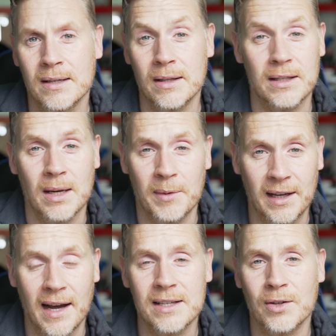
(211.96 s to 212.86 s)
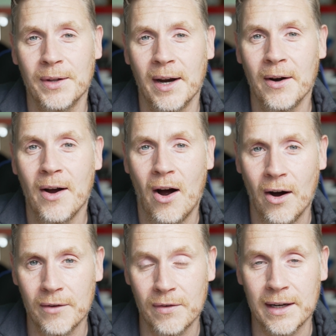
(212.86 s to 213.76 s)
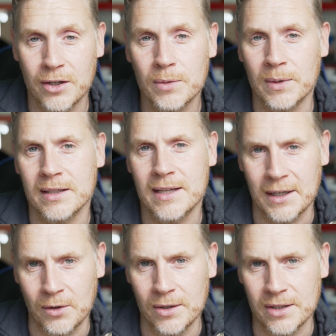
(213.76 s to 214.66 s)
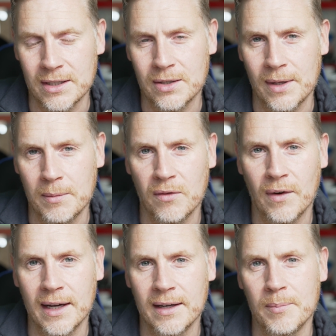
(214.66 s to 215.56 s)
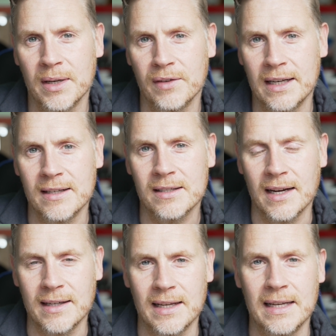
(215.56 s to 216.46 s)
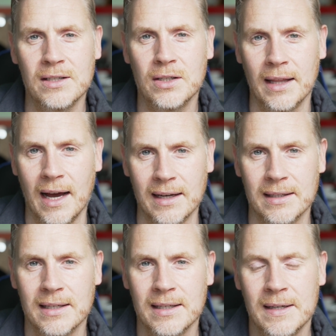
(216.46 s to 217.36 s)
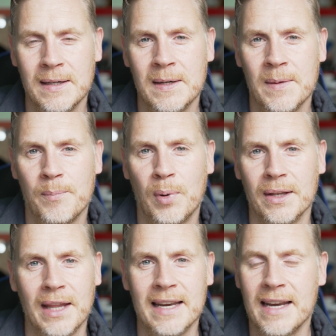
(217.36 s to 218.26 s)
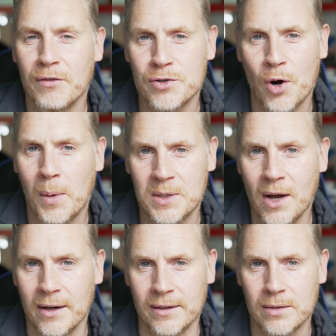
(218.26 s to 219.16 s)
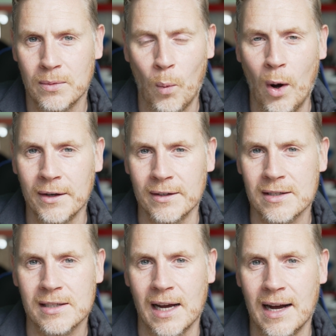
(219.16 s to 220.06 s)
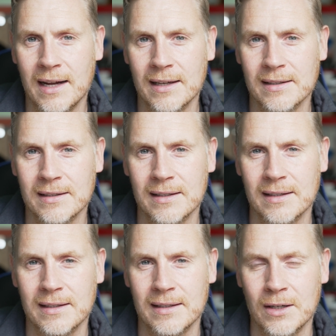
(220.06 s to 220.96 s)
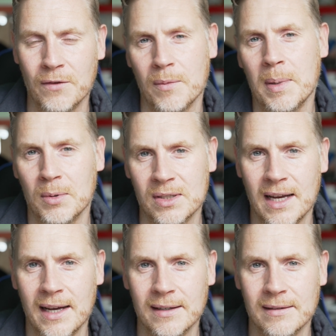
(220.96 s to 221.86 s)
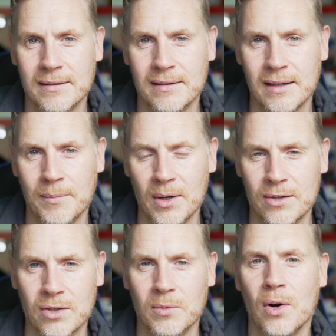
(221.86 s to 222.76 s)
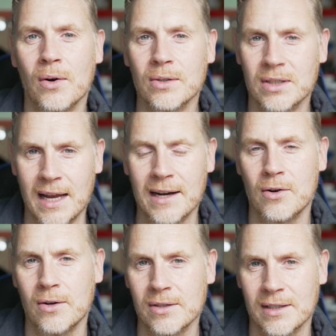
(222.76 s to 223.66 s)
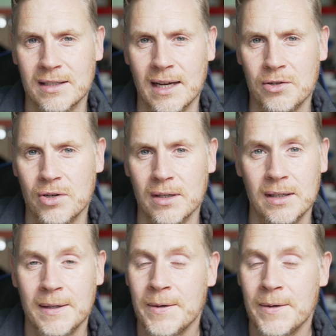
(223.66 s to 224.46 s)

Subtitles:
some of the guys on there are very good with technology, so they provide a bit of an insight into that. But that never dropped out once. And, you know, for people saying about Zoom calls, Slack calls, etc.,